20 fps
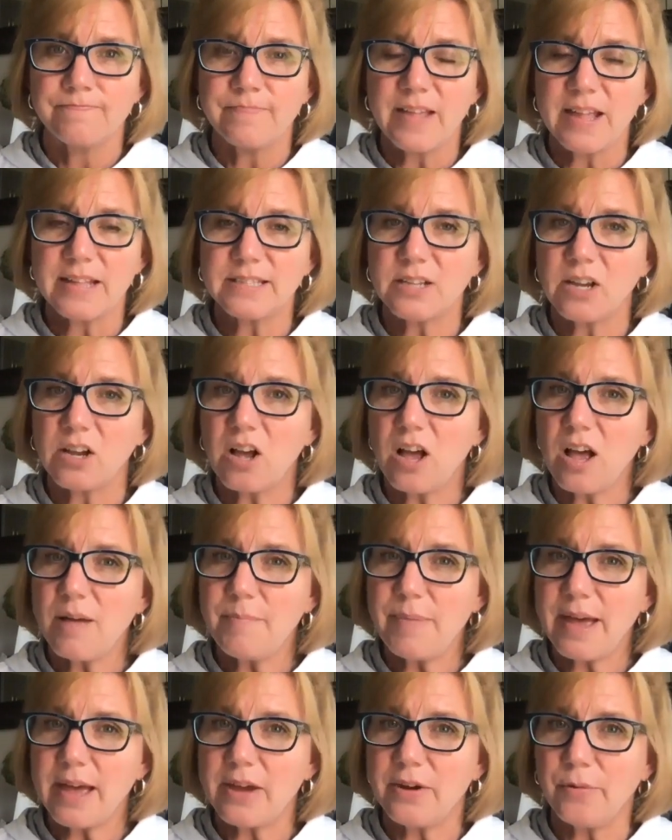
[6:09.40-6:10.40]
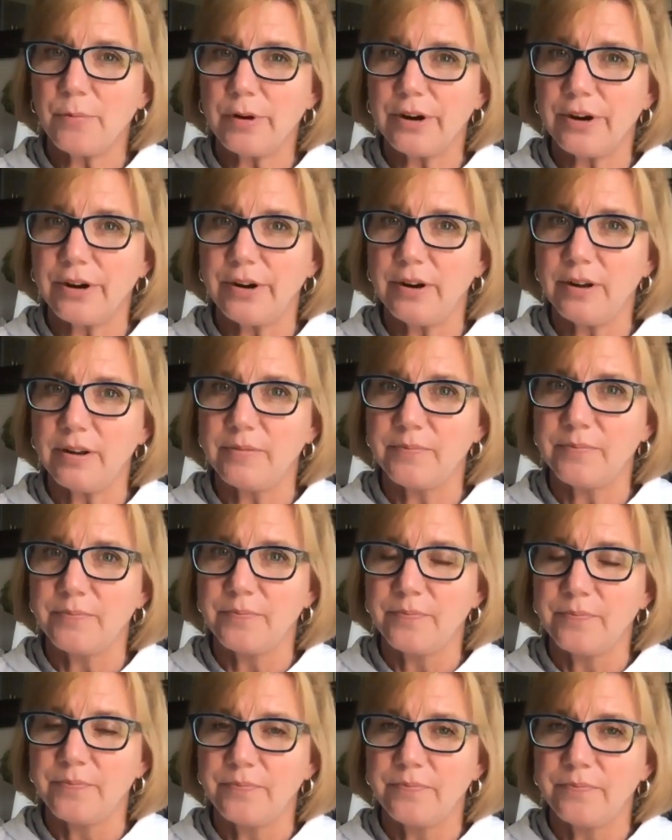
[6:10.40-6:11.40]
That's a compound word.
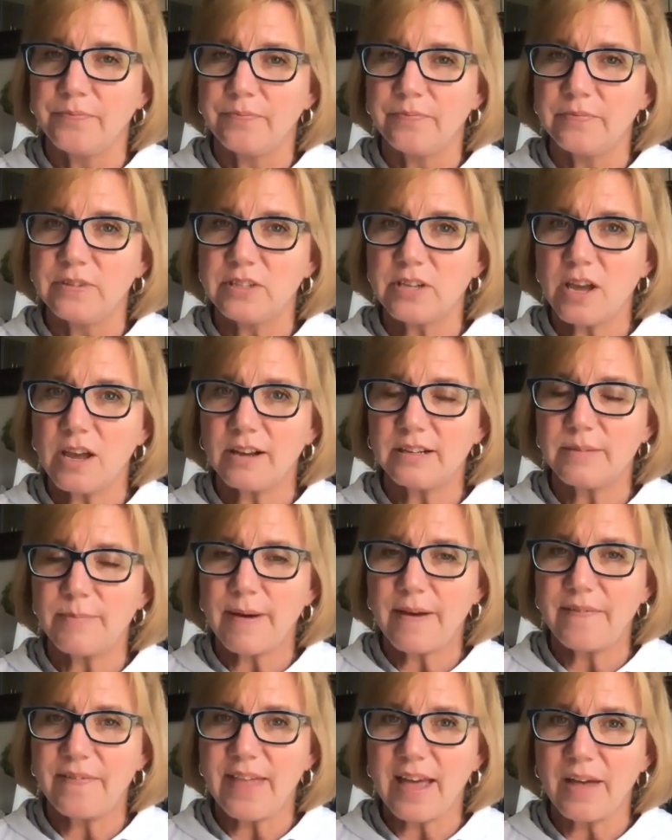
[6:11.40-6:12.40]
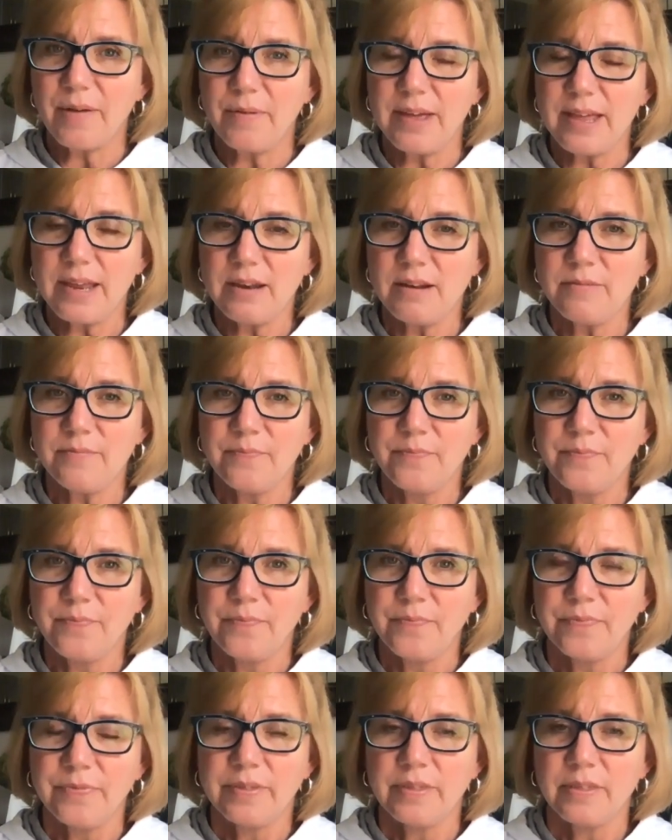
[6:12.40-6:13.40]
Talked about that one.
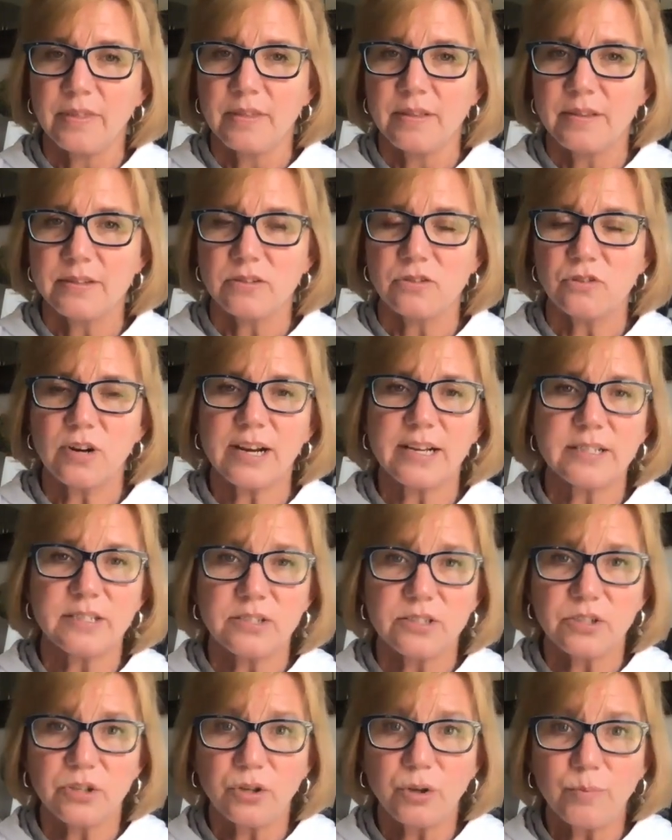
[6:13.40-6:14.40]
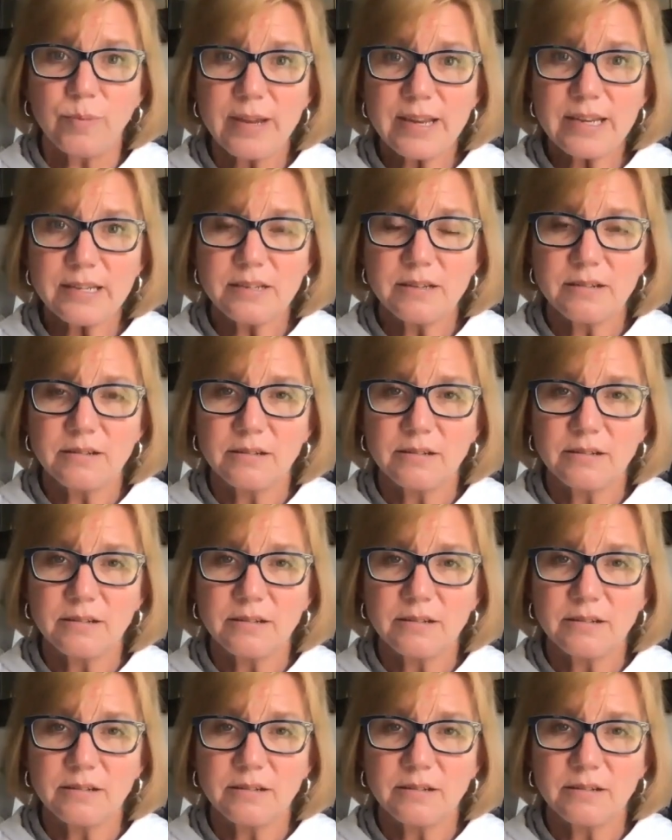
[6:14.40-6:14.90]
So try and scoop it.